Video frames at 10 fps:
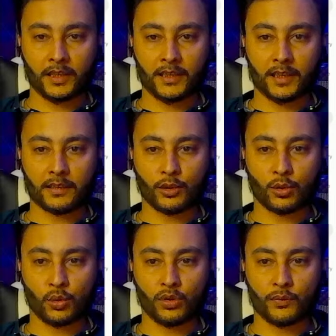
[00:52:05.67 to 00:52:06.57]
These are the
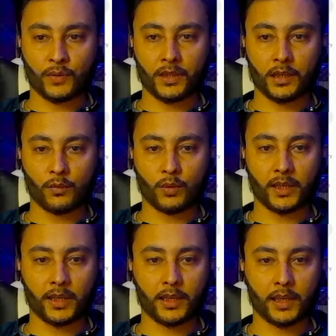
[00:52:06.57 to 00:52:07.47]
drones which are
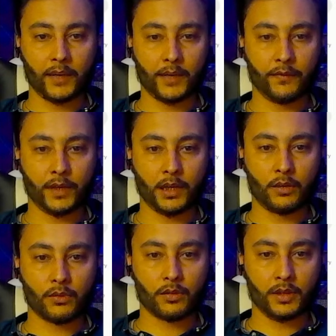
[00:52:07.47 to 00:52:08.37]
working in the
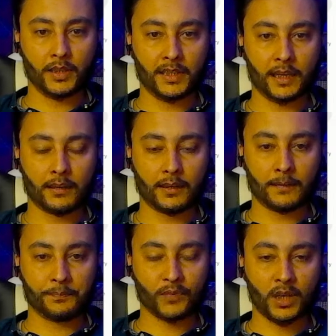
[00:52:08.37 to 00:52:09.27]
warehouse. These are
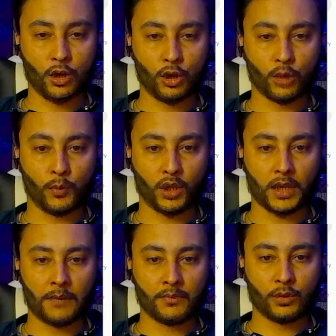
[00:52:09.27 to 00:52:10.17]
the robot
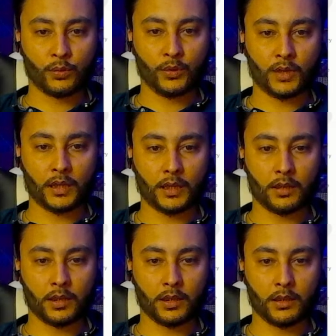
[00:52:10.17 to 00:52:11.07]
arms which
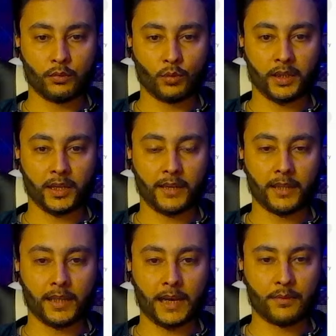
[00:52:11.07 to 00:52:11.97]
are working in
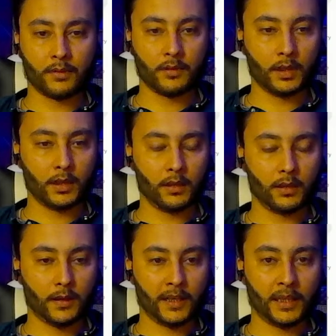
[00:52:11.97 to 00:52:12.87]
the labs
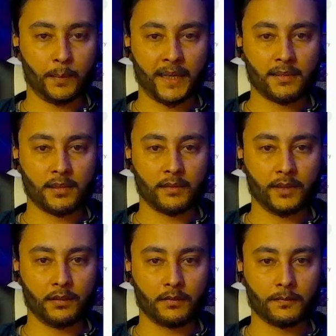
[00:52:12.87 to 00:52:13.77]
in the medicine
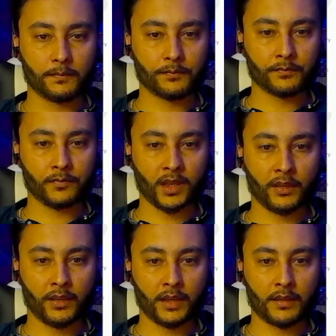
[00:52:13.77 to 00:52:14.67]
field.
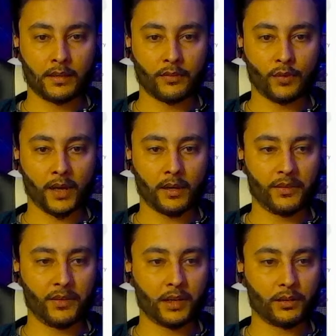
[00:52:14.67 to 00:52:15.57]
Here are the tracker,
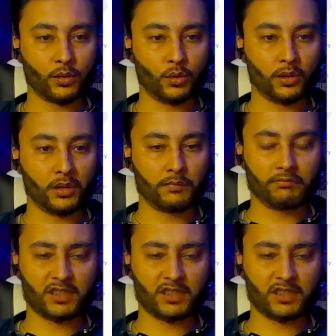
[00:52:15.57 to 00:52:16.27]
here are the loader.